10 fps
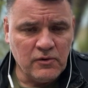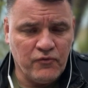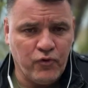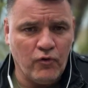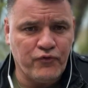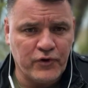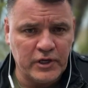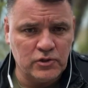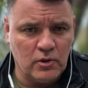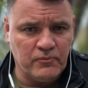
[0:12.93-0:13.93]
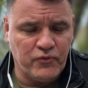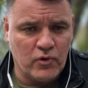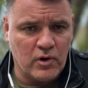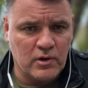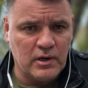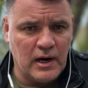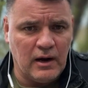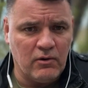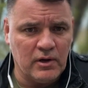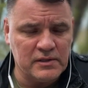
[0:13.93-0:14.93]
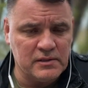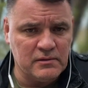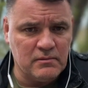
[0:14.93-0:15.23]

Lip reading: for freedom for our